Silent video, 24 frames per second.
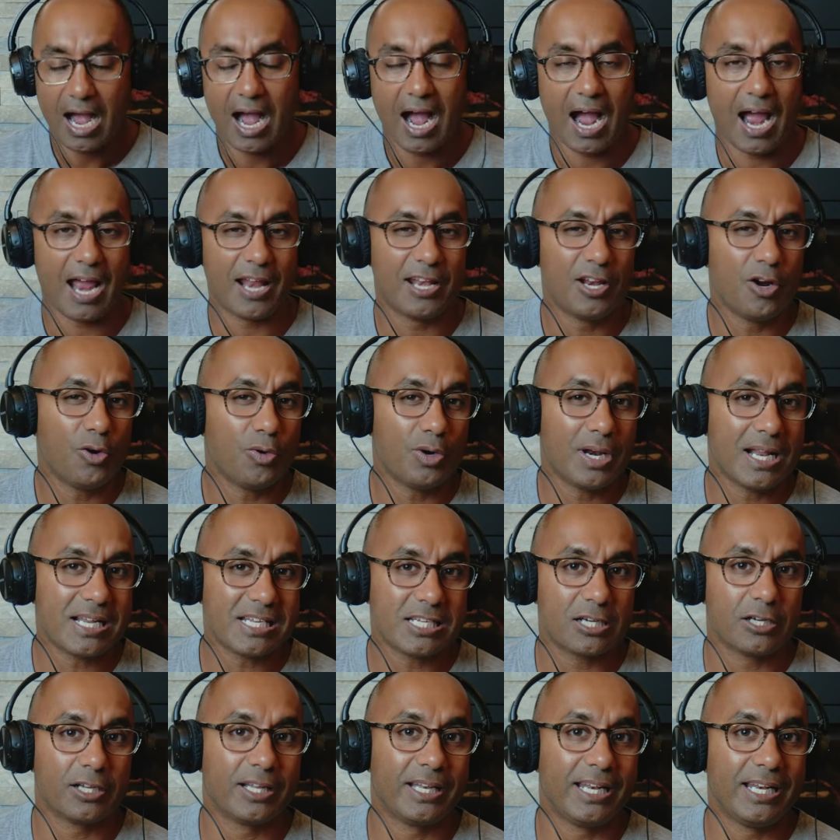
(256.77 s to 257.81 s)
I don't
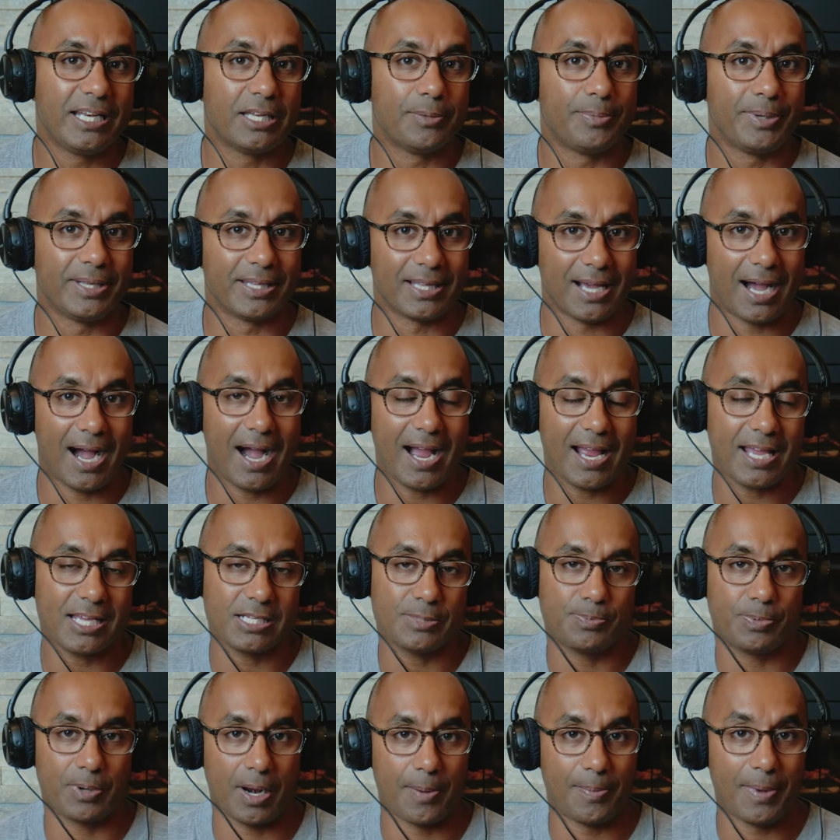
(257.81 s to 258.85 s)
necessarily need to be the
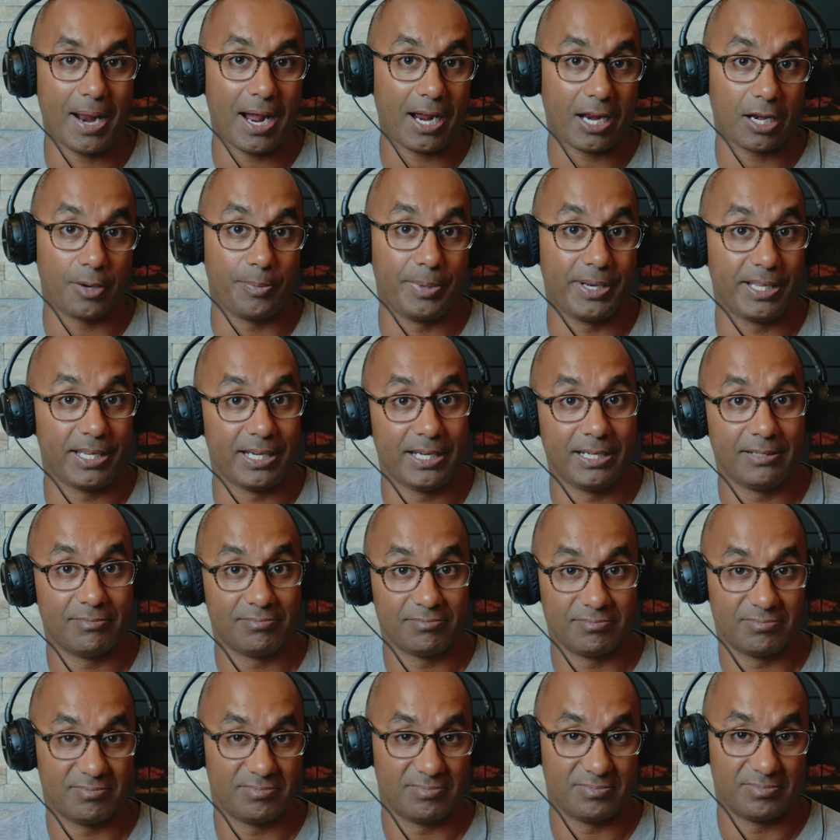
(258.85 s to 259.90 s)
highest, but I'm not going to be
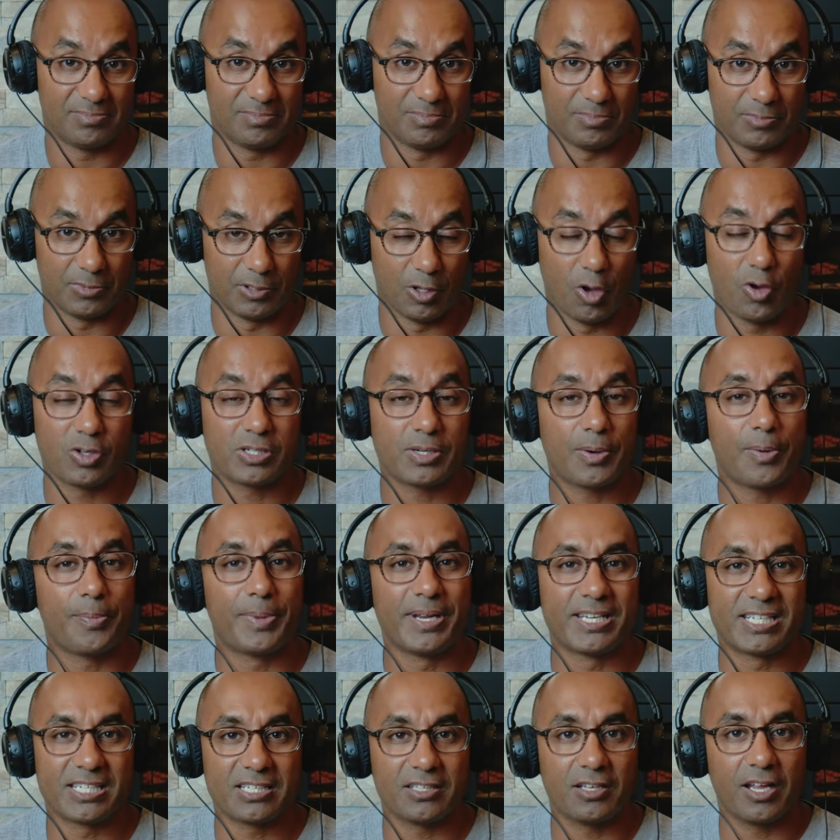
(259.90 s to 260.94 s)
lowest. I'm going to be
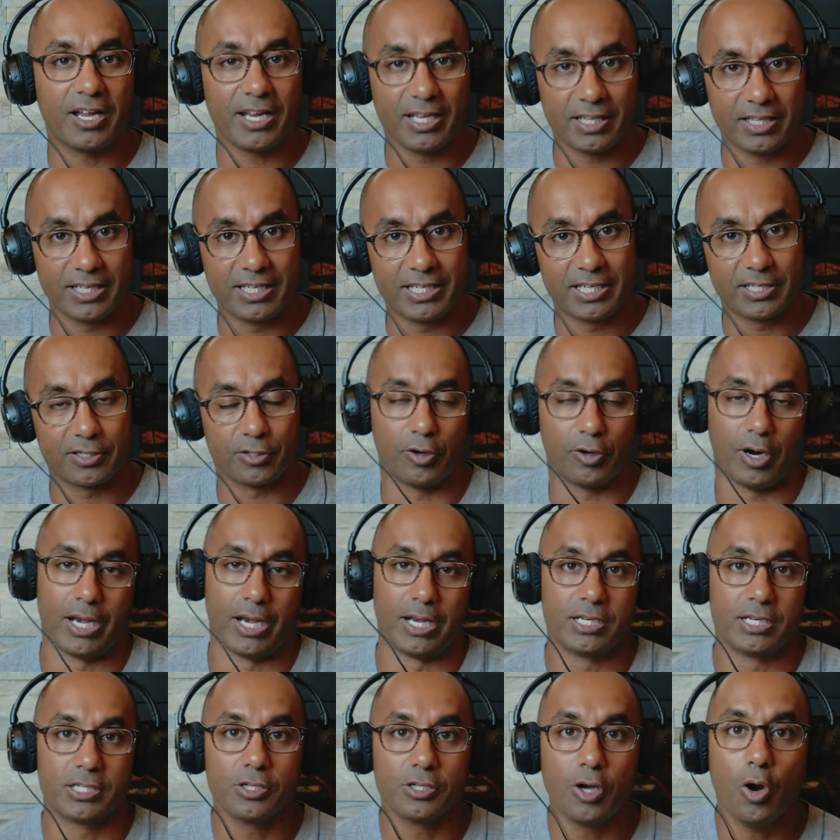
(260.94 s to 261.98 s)
slightly to the right.
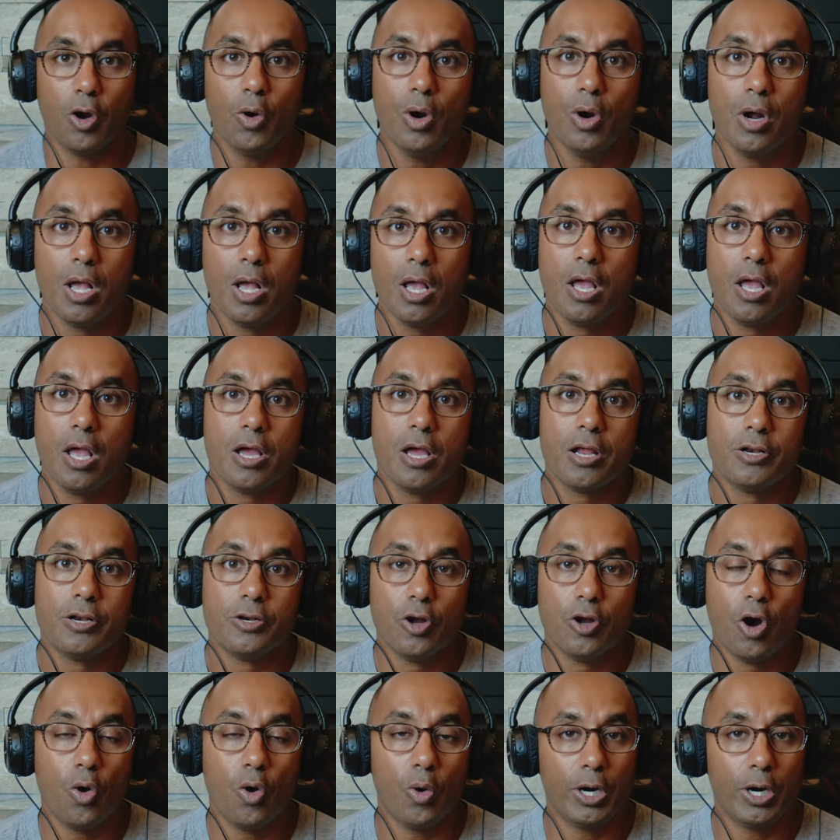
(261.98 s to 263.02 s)
So
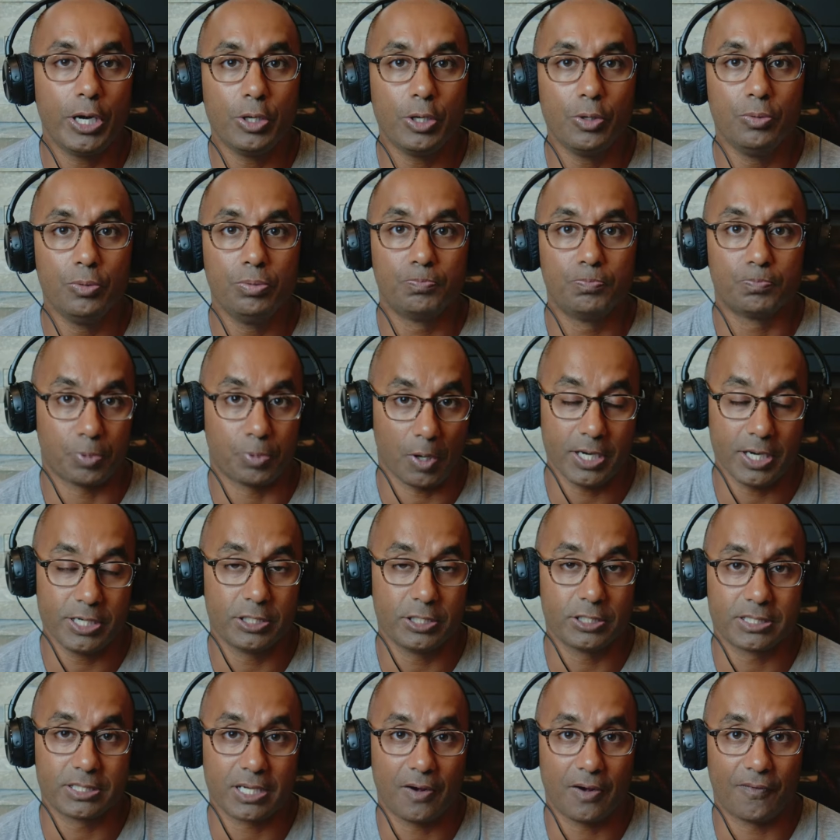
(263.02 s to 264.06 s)
know where you price
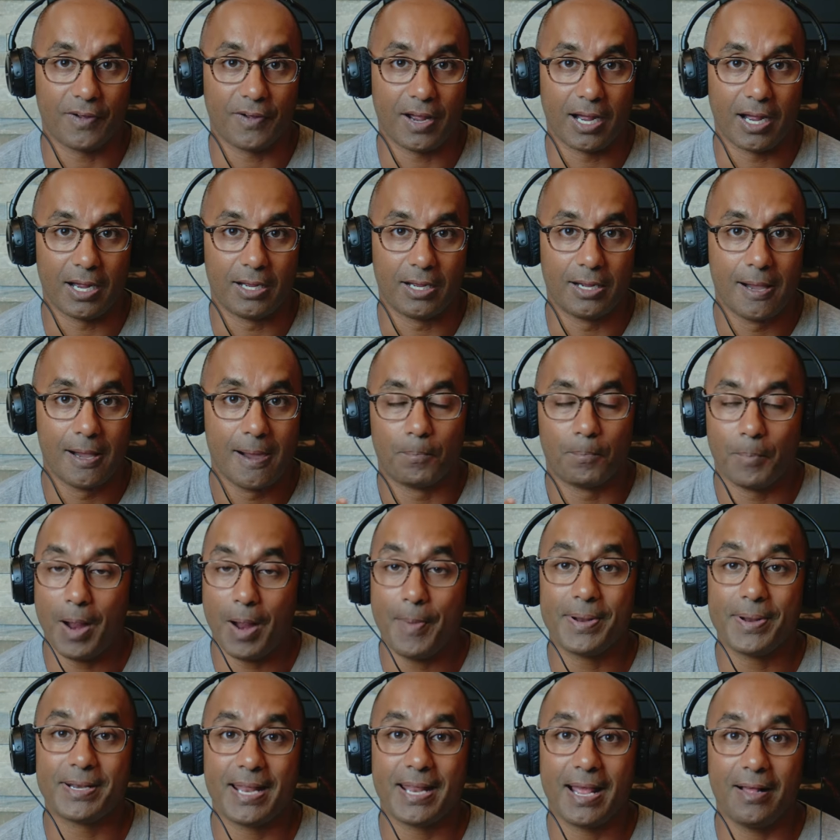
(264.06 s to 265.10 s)
yourself at. My
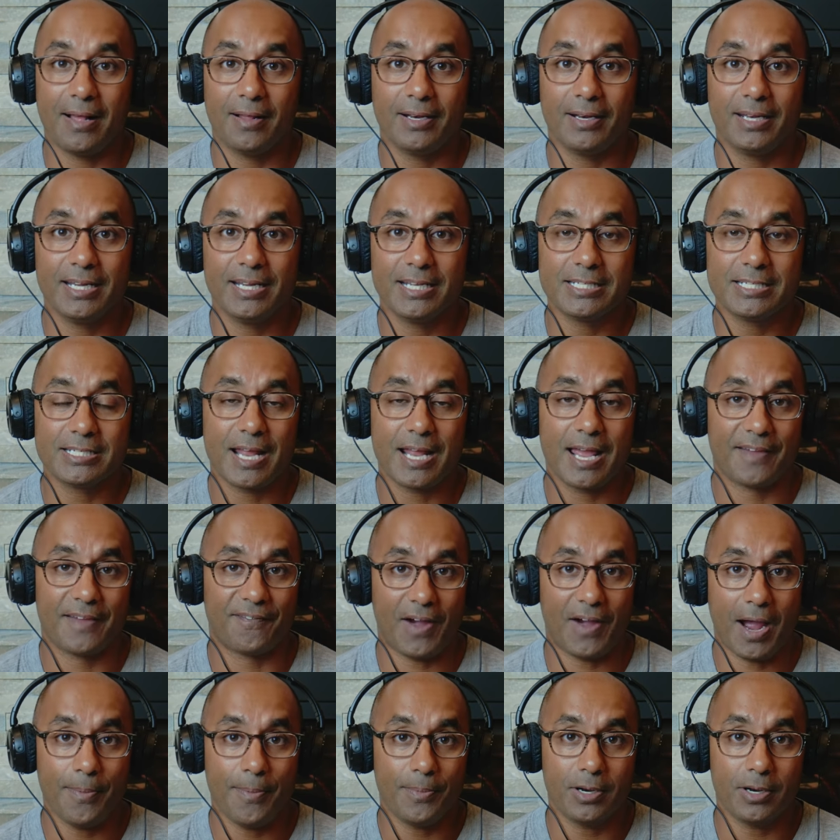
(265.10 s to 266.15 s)
mentality is, if
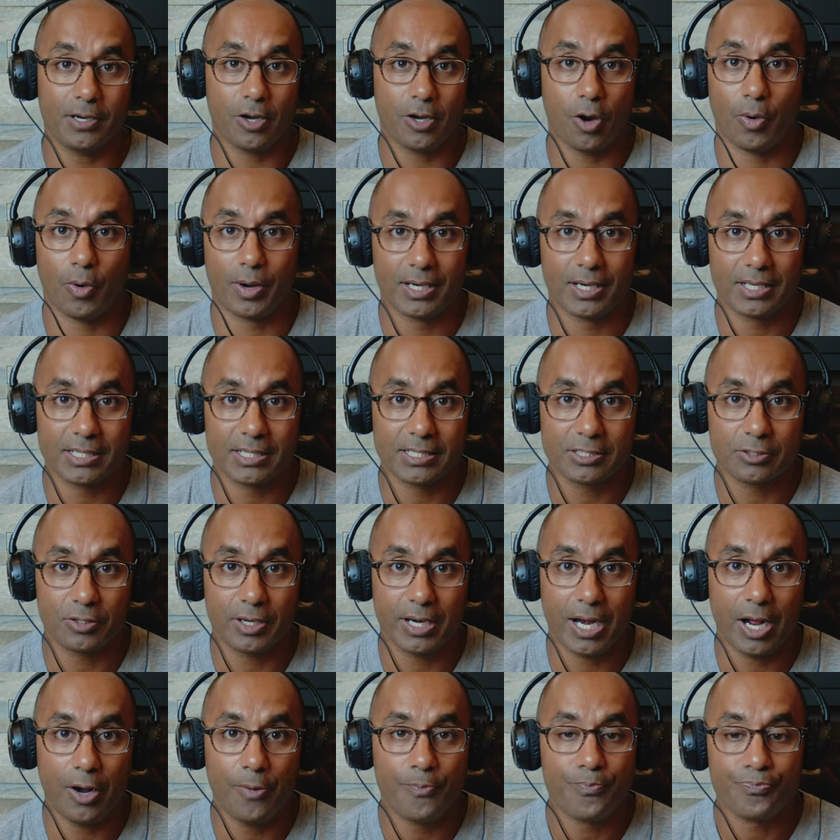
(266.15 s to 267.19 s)
I'm going to go into this right
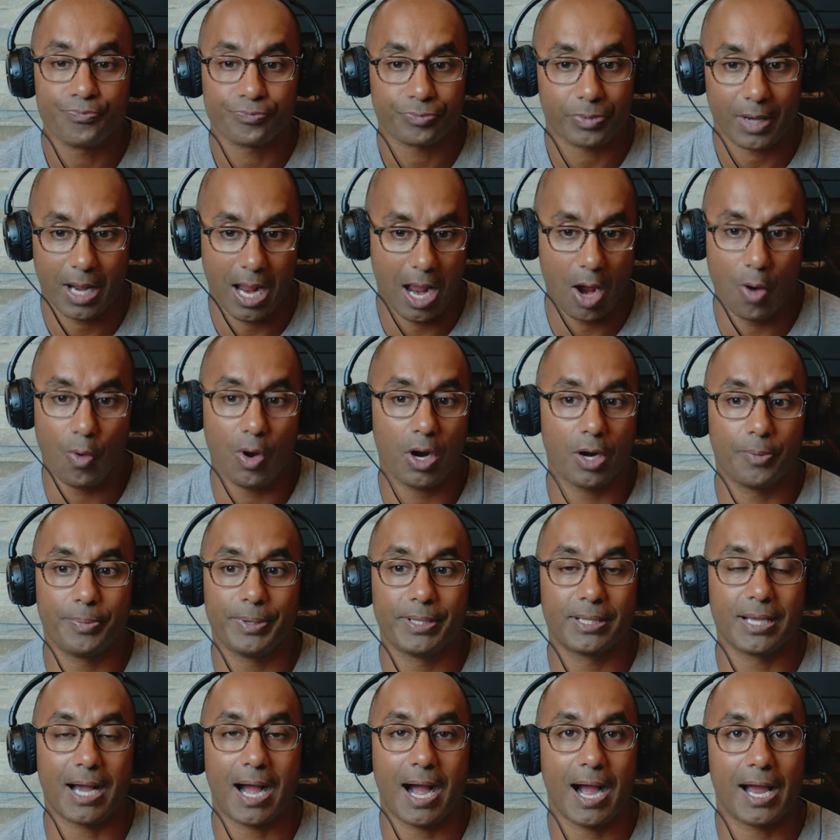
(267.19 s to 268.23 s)
now, I want to be
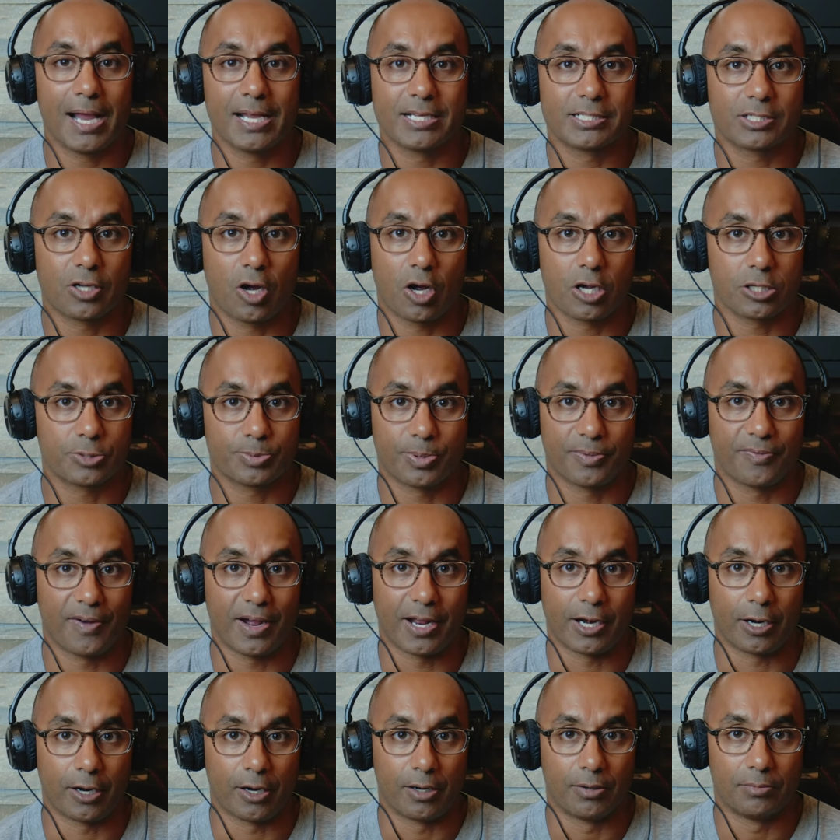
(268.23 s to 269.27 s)
the highest cost
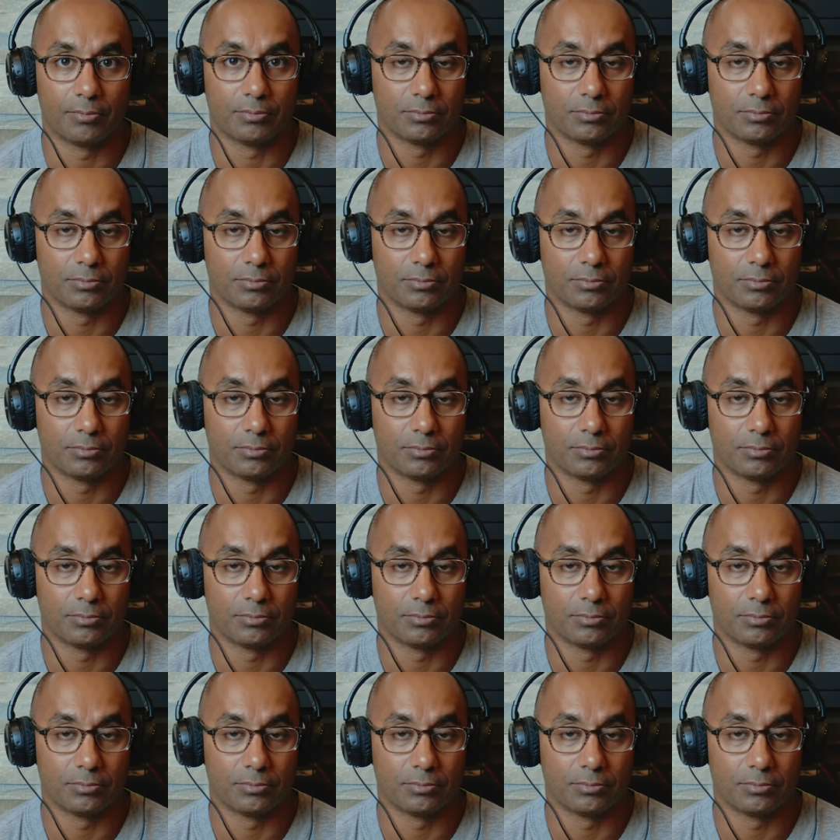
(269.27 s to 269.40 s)
provider.